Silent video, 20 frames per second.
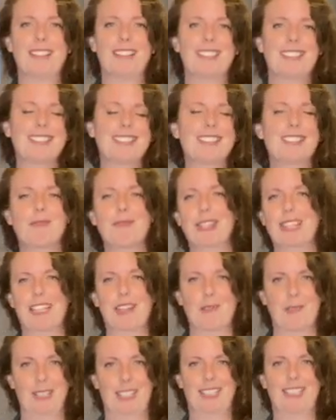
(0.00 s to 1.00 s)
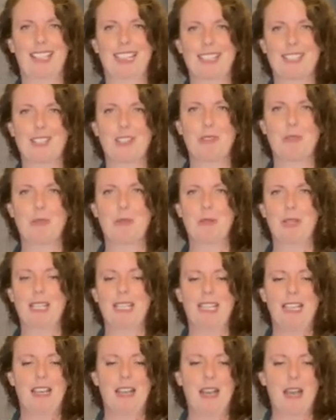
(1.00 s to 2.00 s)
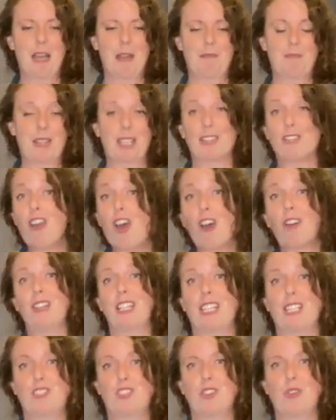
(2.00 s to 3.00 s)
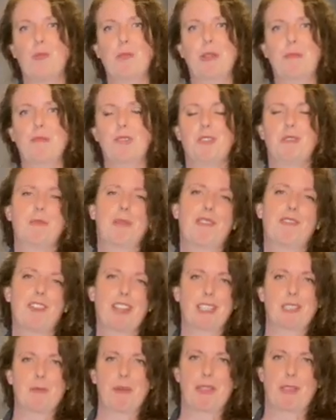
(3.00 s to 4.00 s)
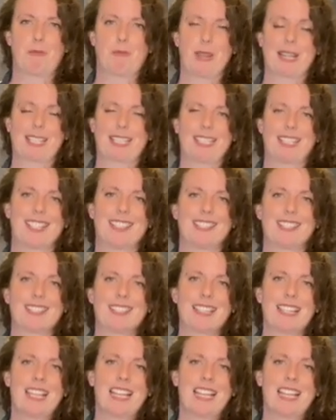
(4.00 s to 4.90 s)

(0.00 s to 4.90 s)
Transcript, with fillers: That's something that I really like to um, acknowledge when I'm doing my Franklin Method practices.